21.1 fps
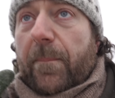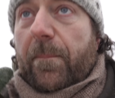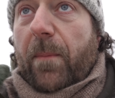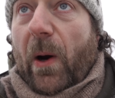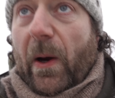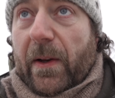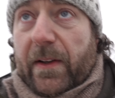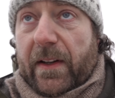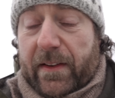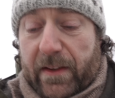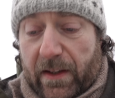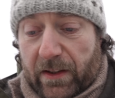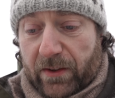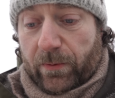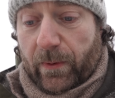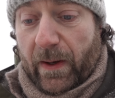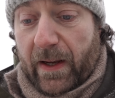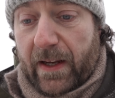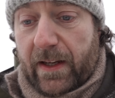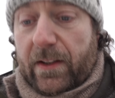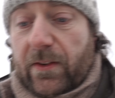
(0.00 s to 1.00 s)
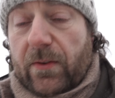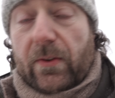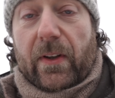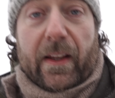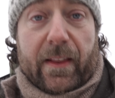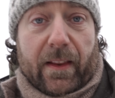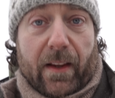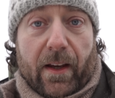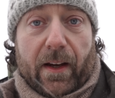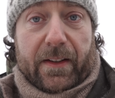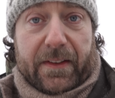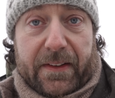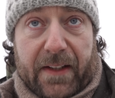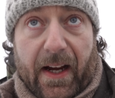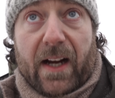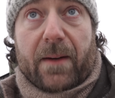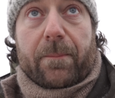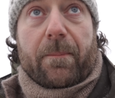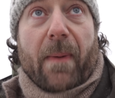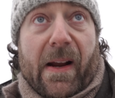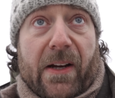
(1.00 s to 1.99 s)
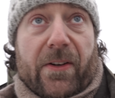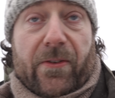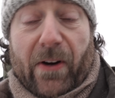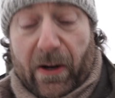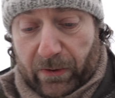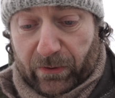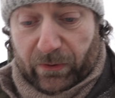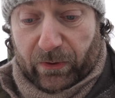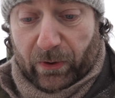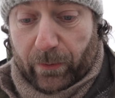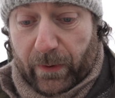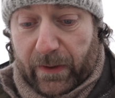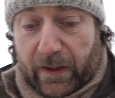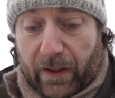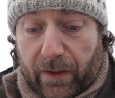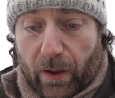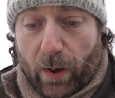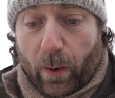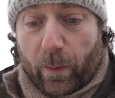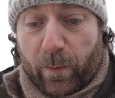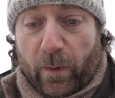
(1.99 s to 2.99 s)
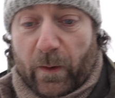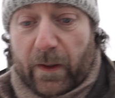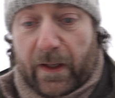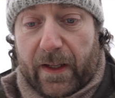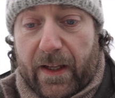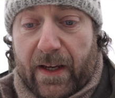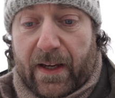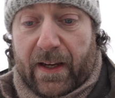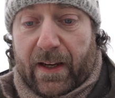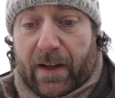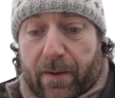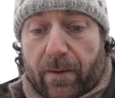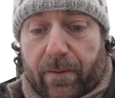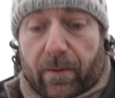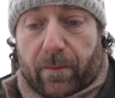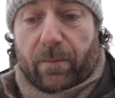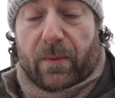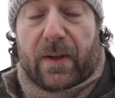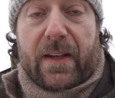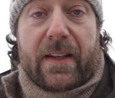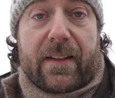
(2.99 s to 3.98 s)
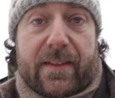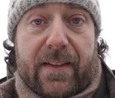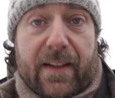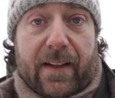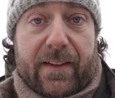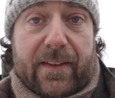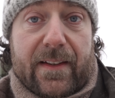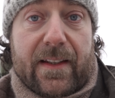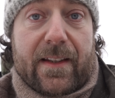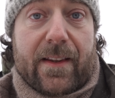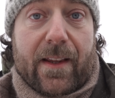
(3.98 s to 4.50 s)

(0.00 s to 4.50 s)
pointing this way to get the dark background, so we can hopefully easier see